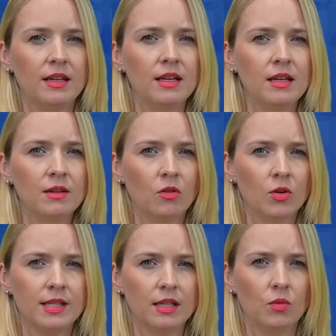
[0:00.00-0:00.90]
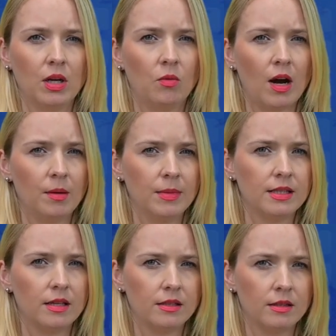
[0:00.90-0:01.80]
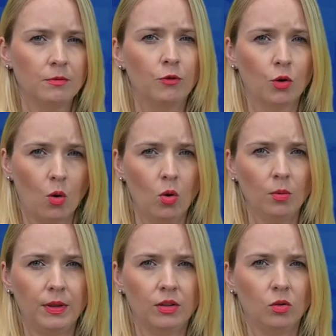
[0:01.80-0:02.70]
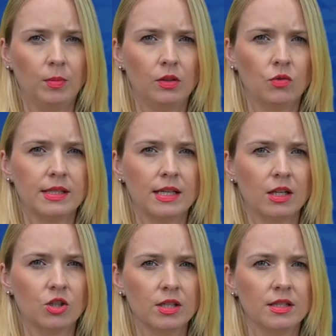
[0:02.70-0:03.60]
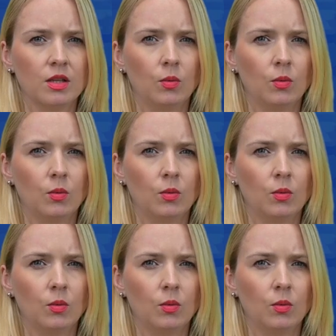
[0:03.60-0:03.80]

e-invoicing requirement system for all B2B transactions